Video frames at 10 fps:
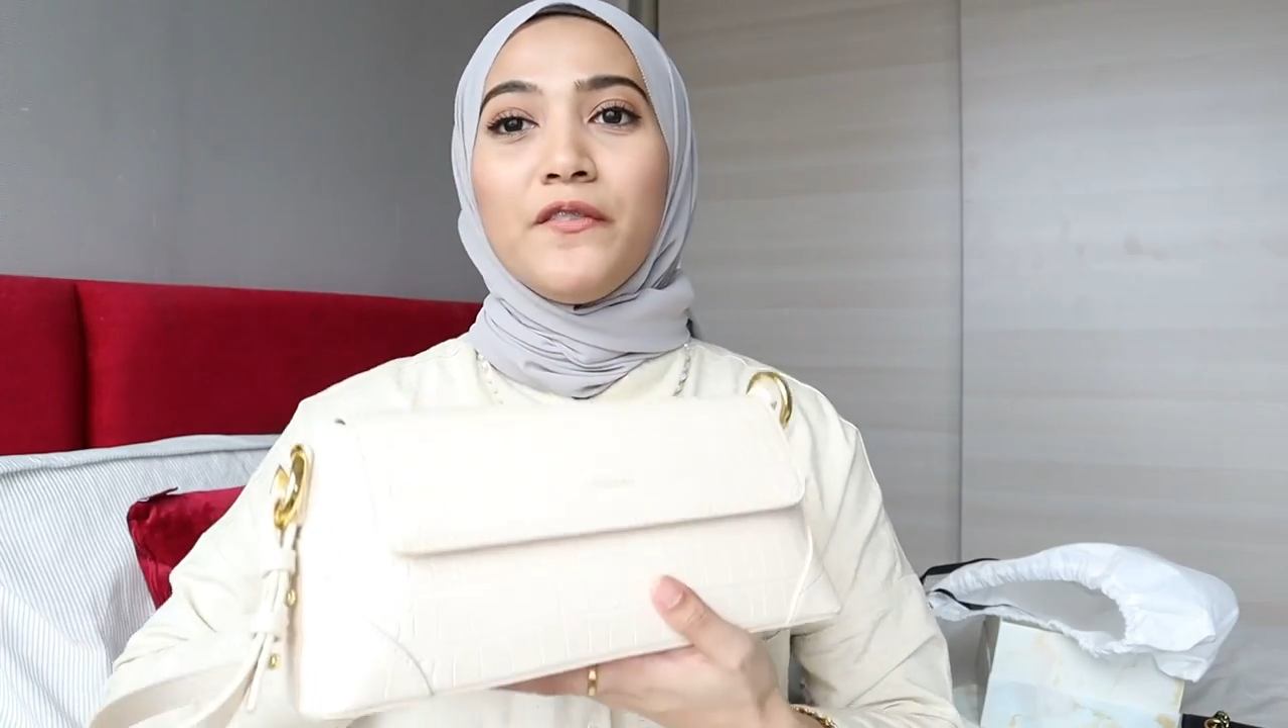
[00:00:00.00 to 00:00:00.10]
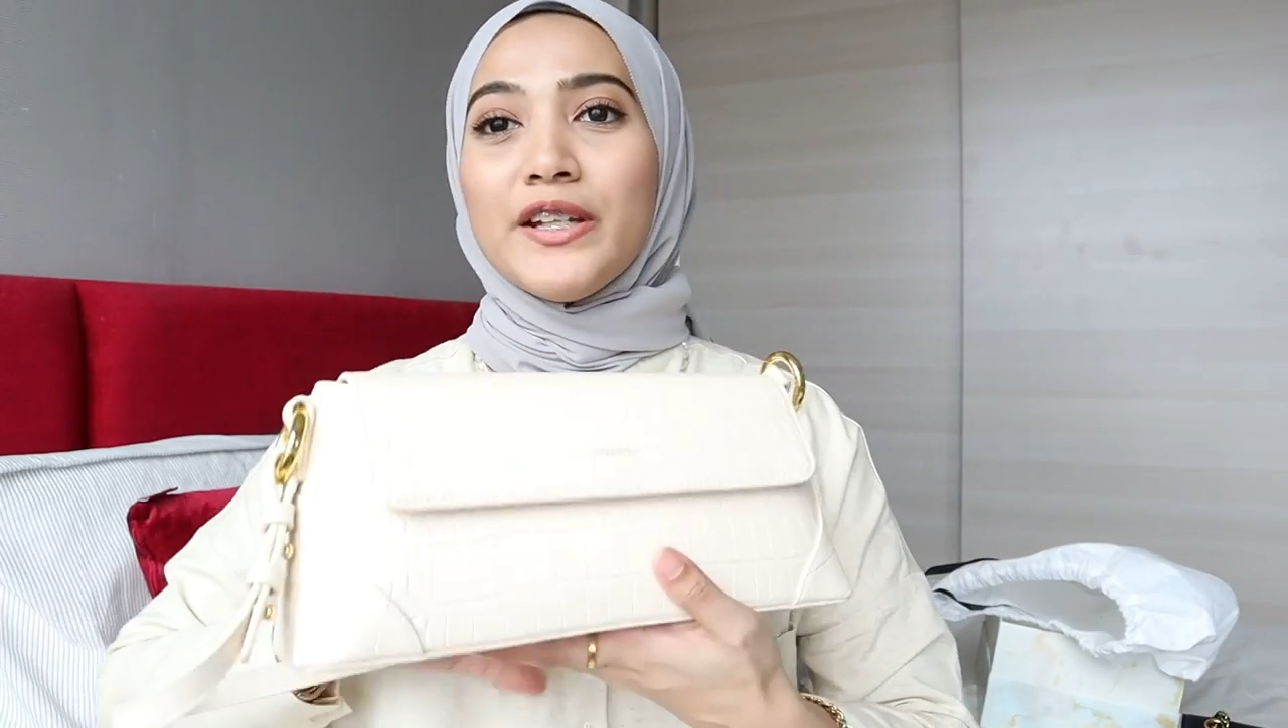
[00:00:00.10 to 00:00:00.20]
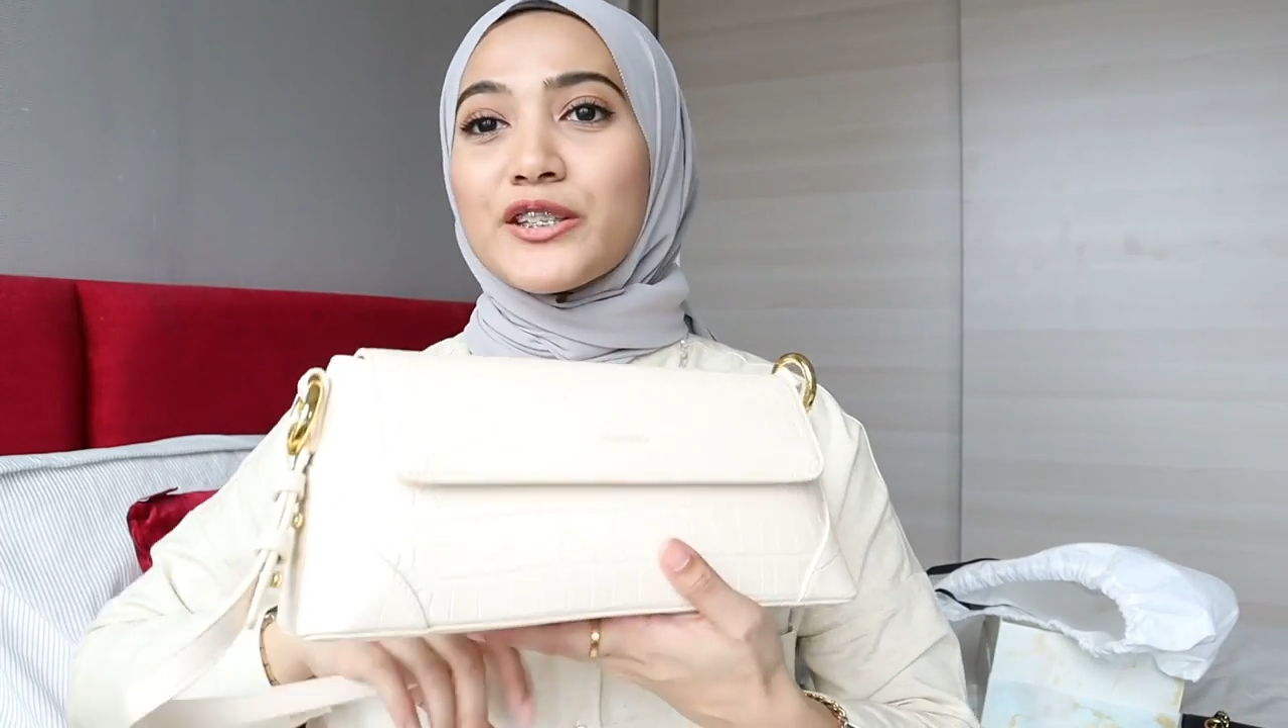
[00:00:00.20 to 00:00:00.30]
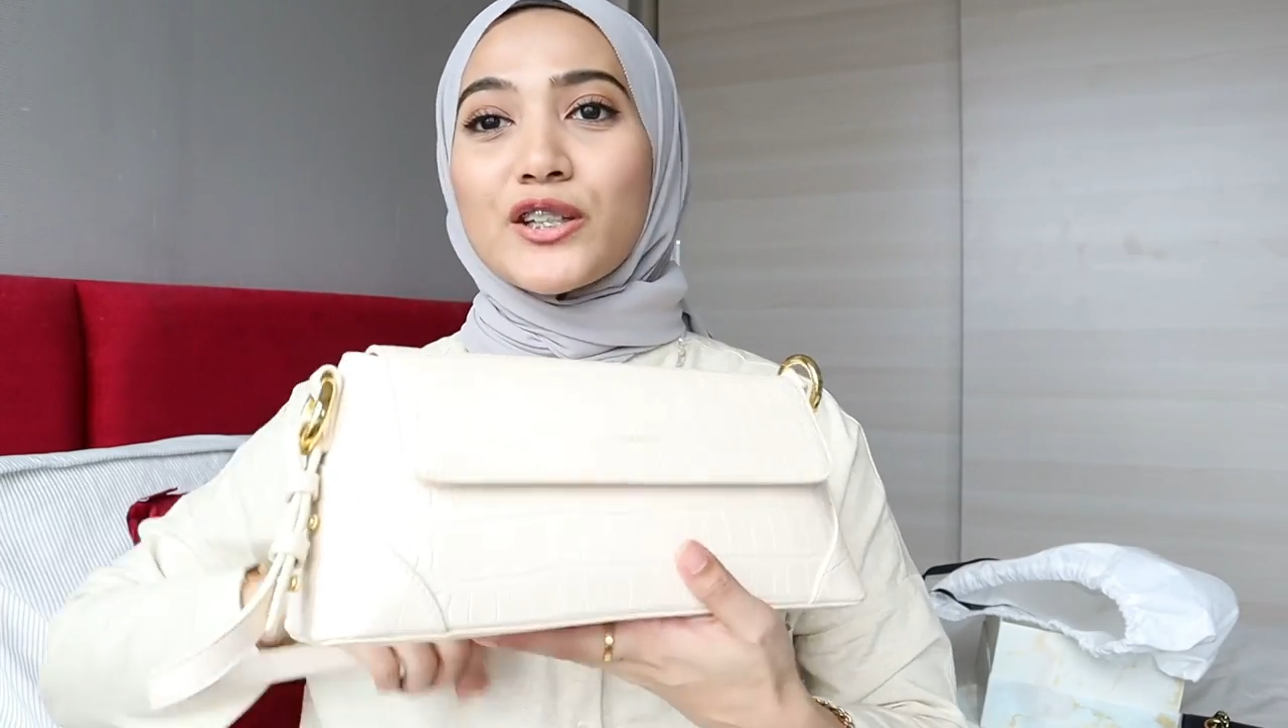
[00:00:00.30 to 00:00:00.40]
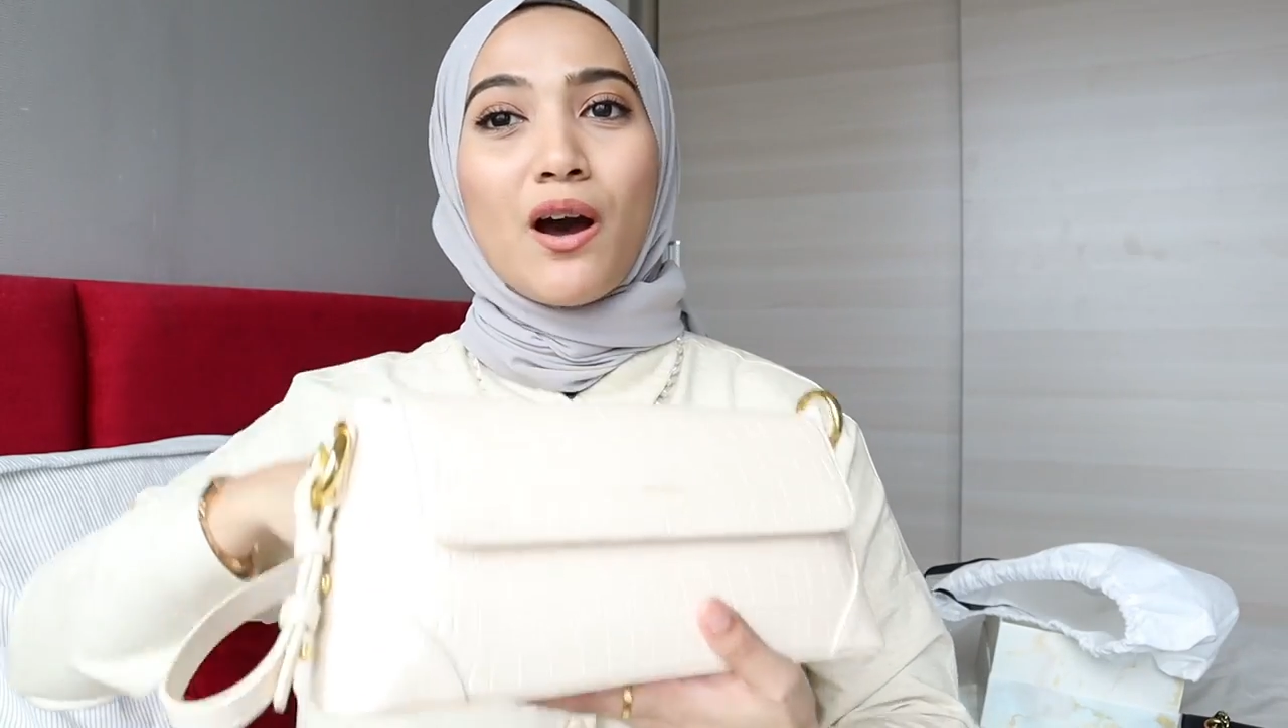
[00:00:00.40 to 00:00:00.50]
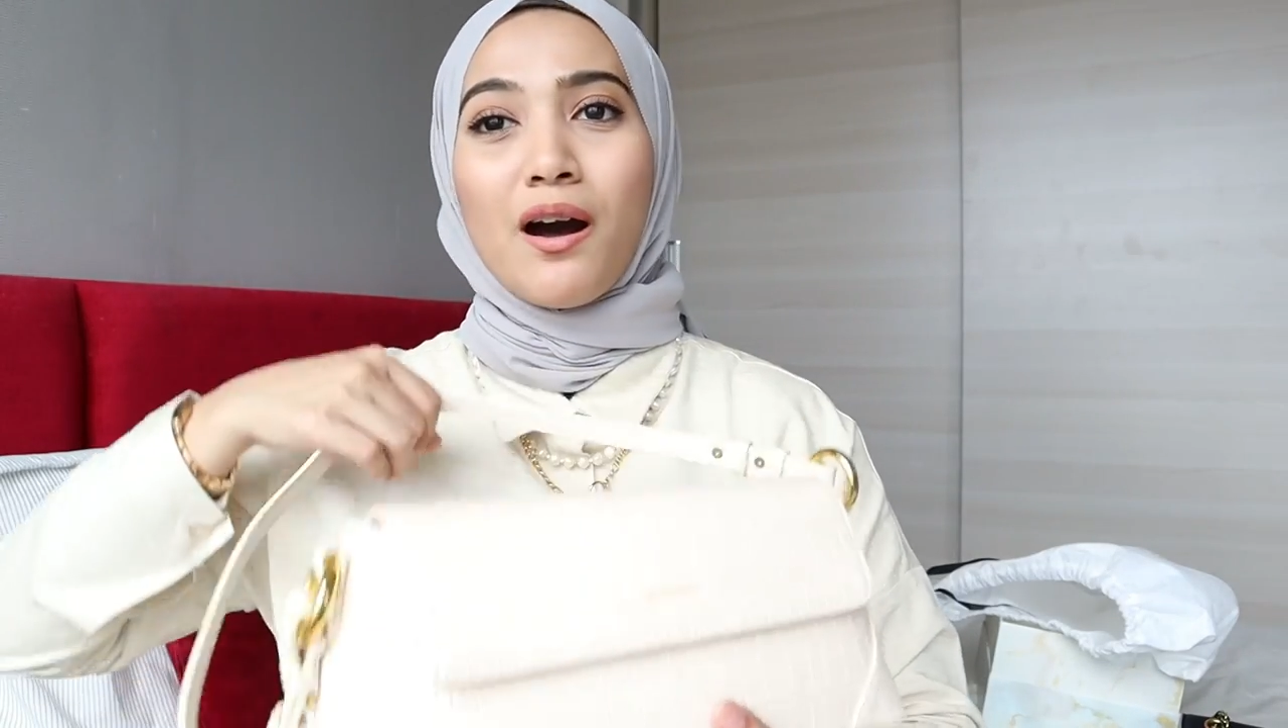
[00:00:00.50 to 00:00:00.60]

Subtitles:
fits